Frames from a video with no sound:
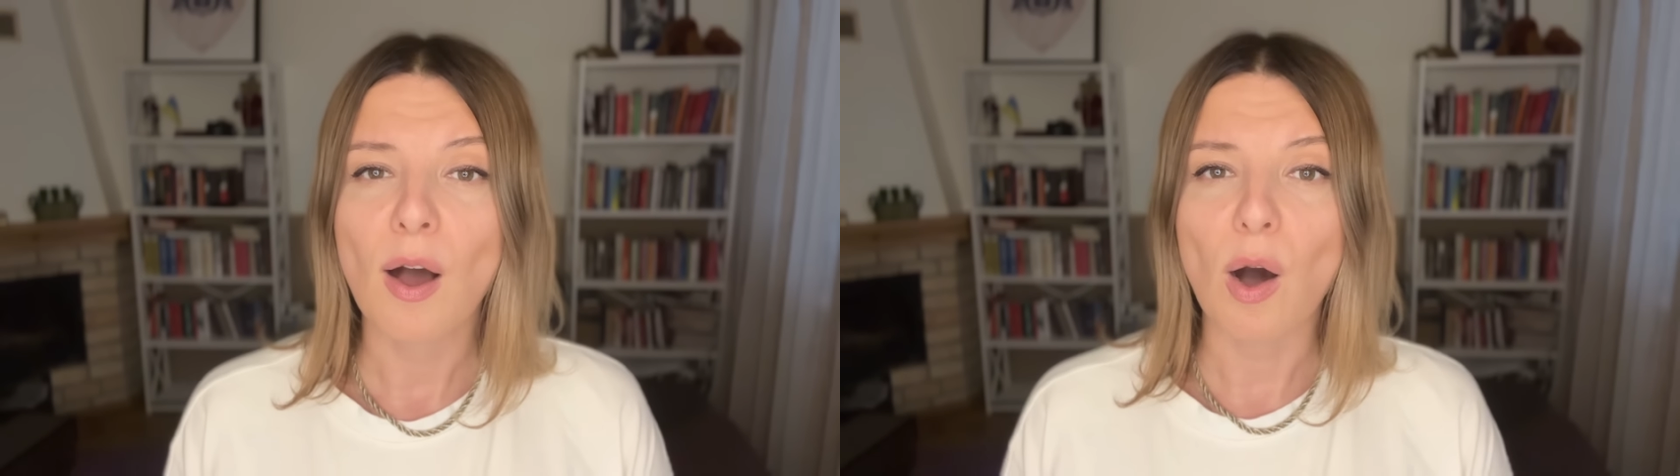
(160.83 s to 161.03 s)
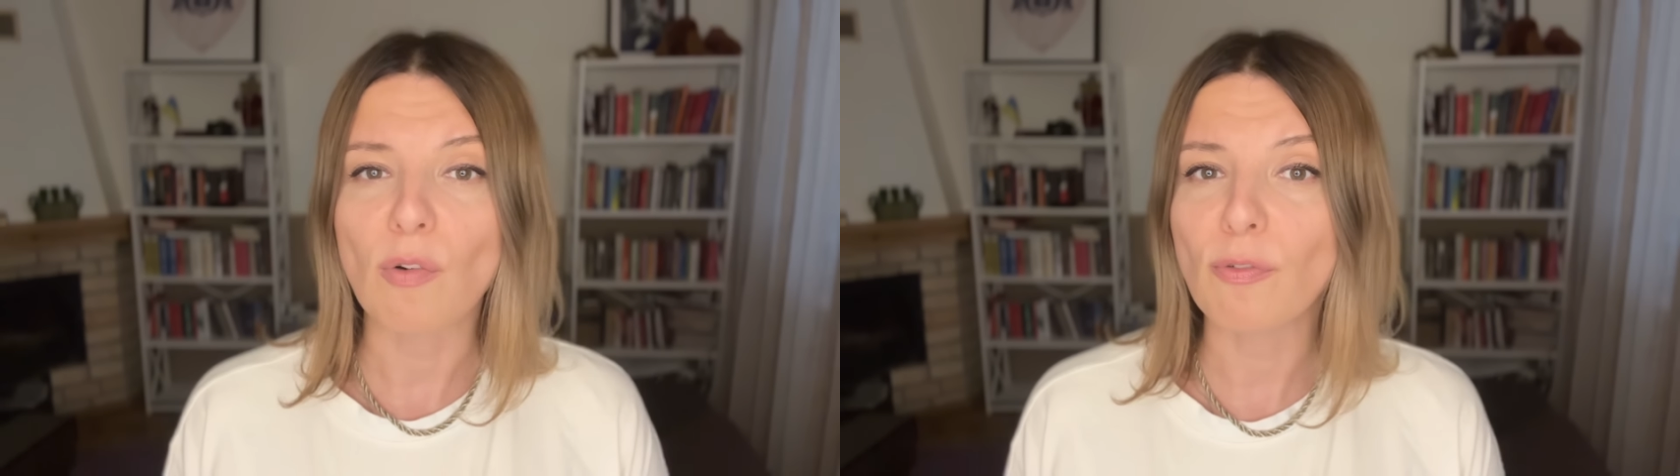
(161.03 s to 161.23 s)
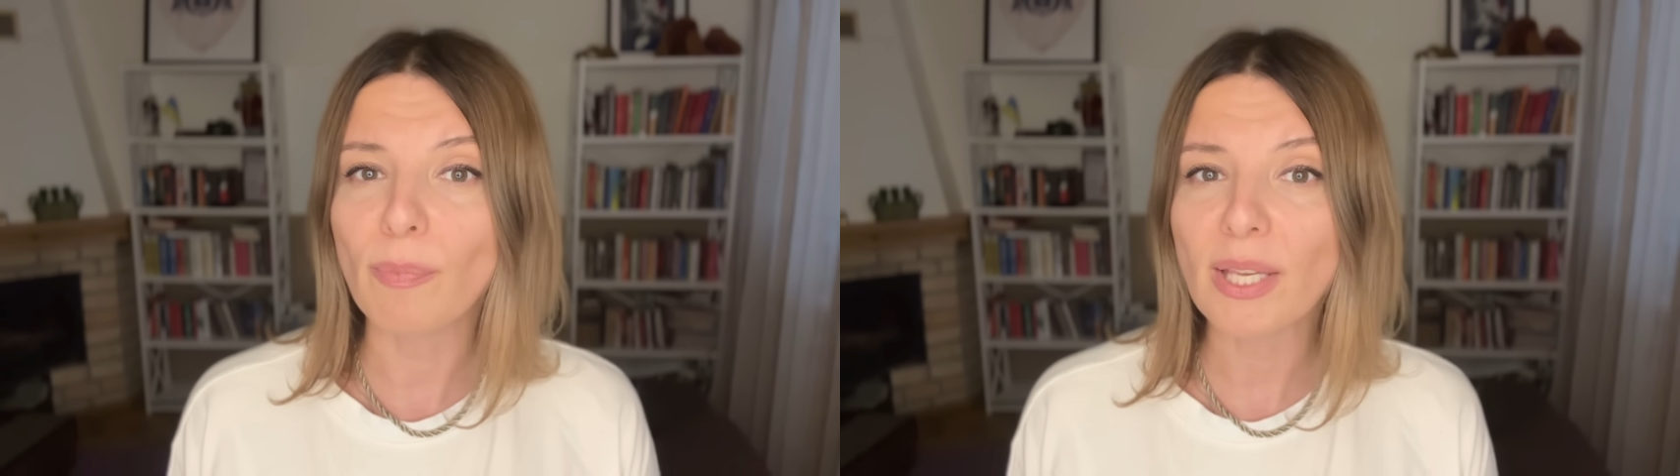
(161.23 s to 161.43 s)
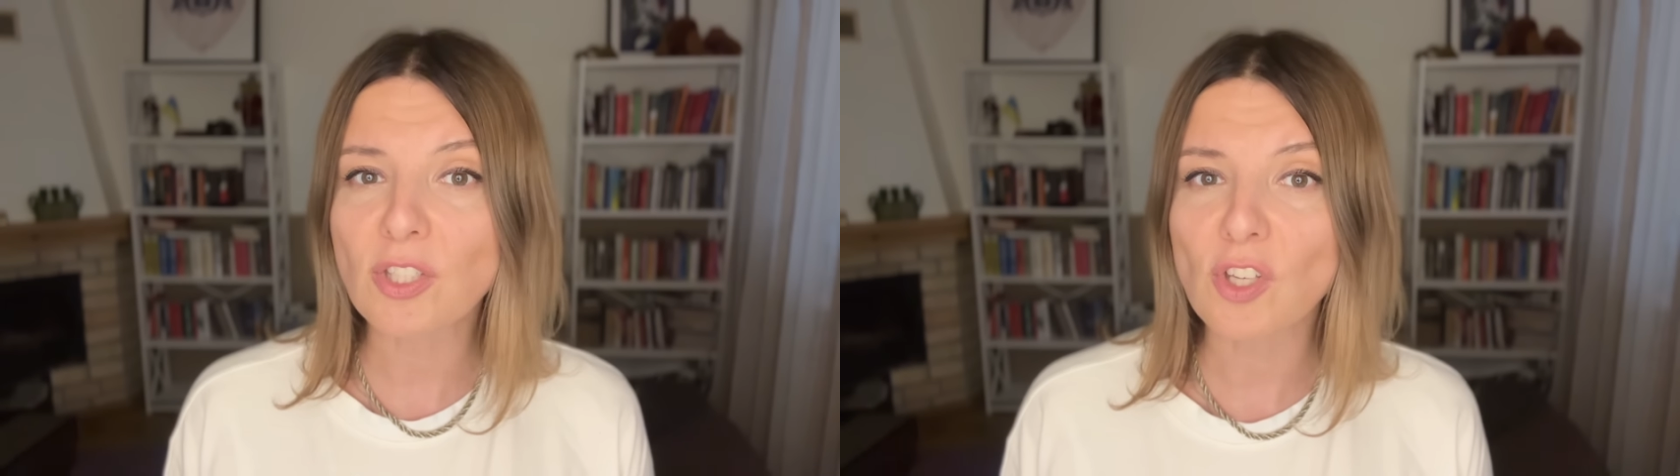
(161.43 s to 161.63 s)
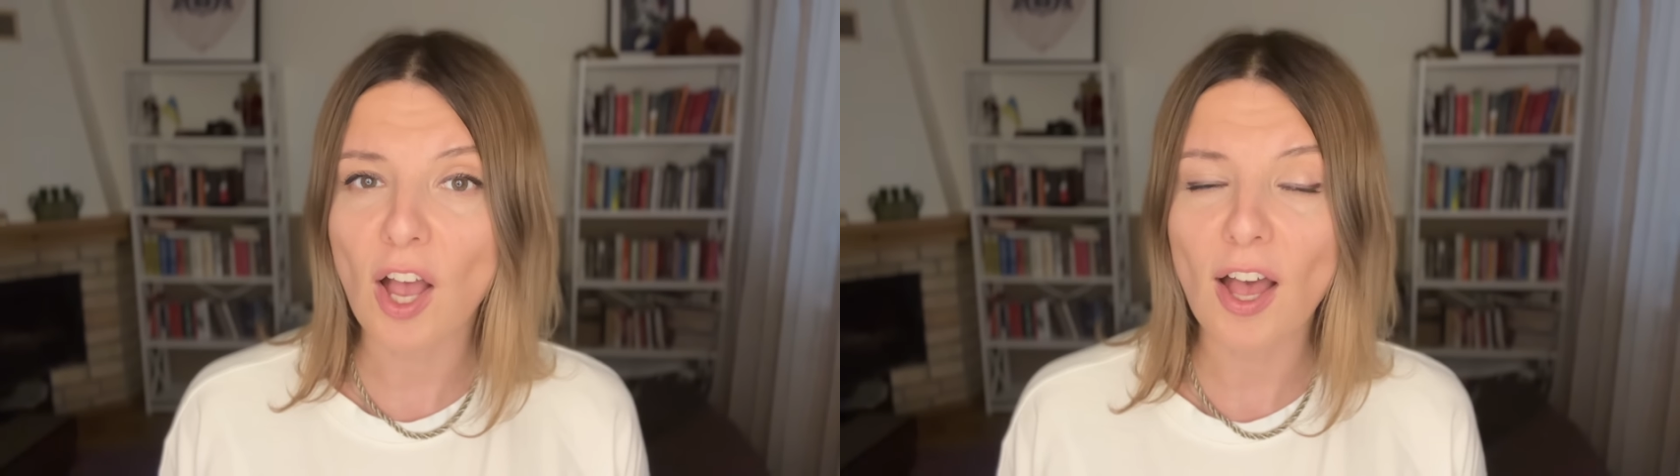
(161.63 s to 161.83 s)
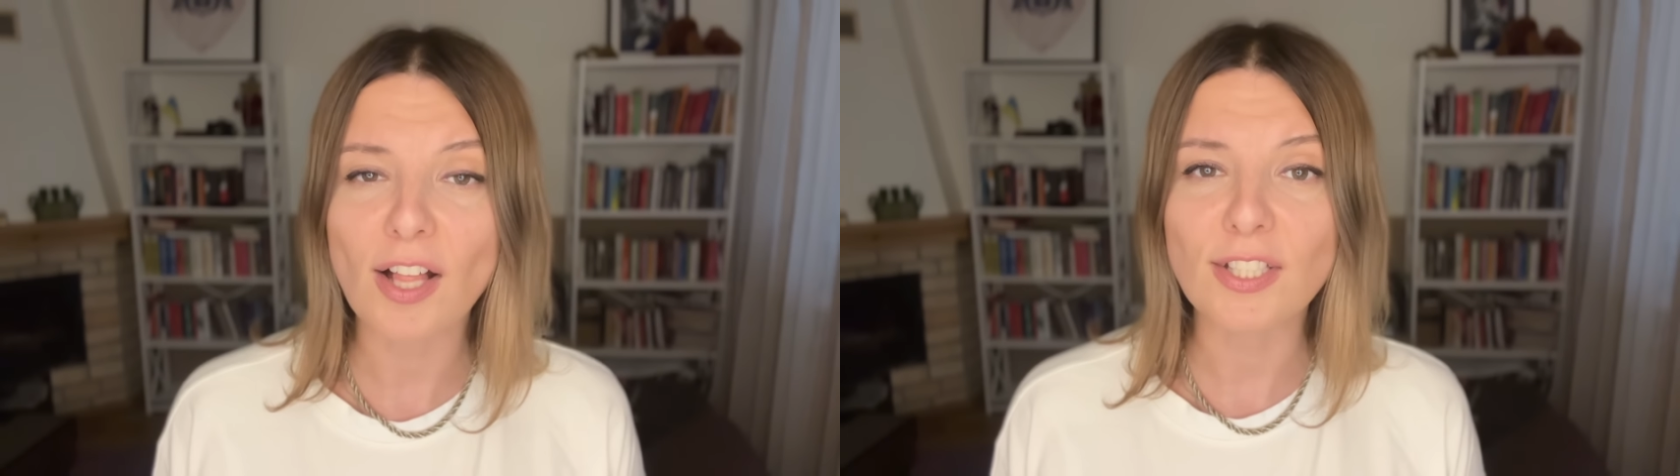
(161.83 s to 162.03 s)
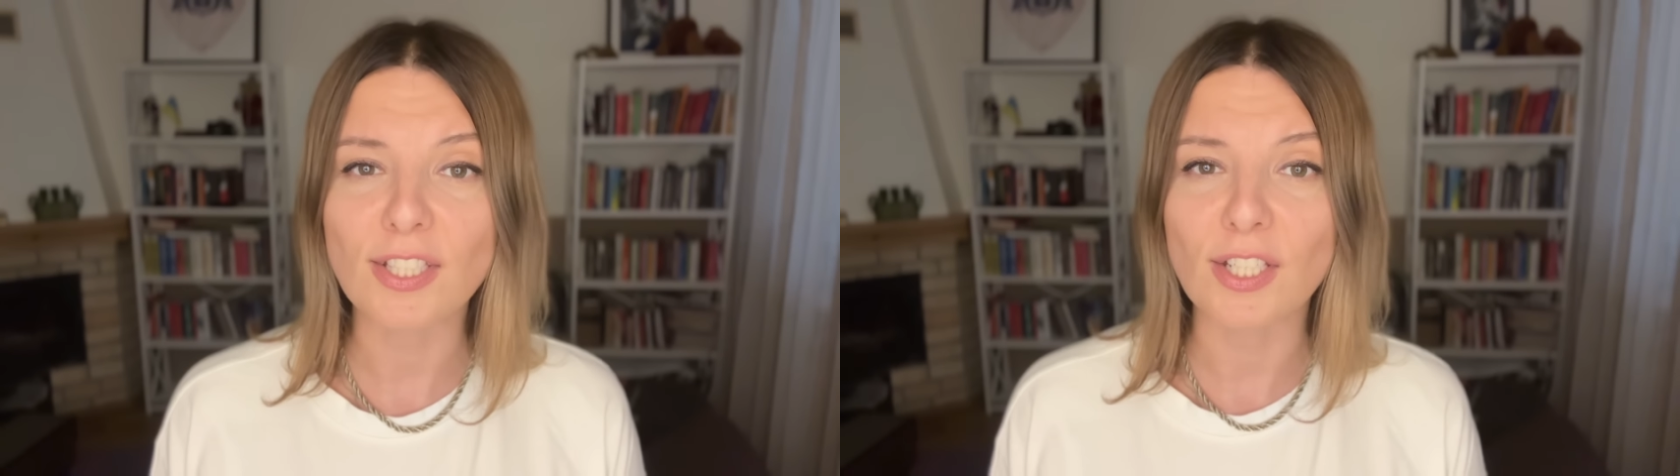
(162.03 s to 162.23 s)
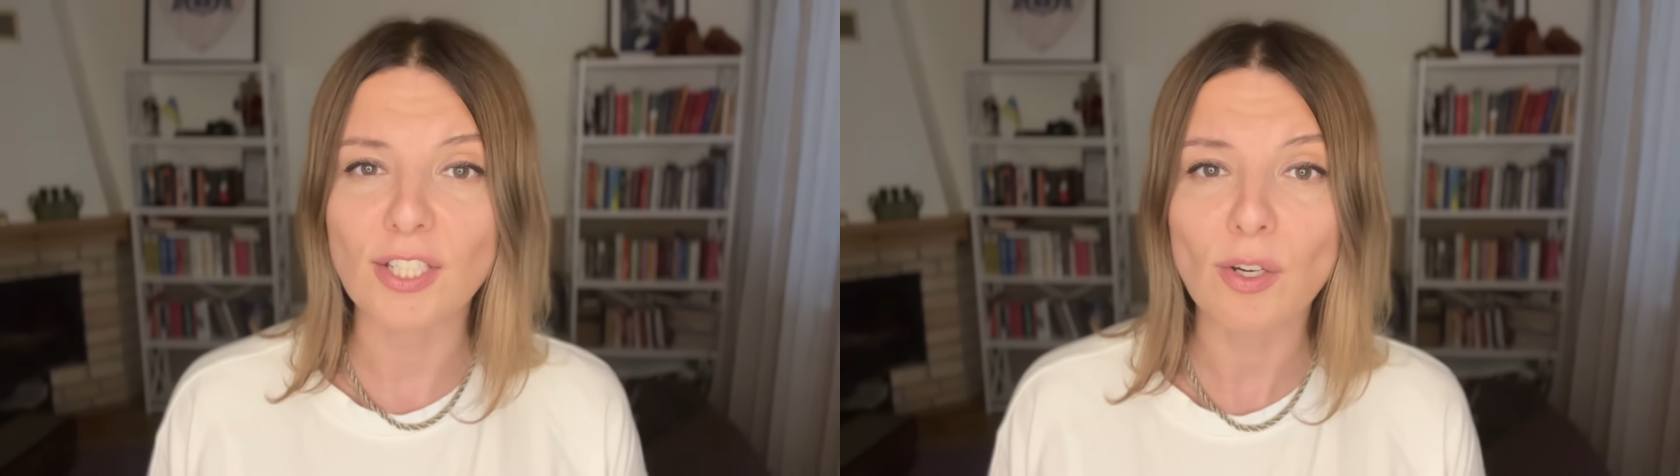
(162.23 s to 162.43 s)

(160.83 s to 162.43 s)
of missiles and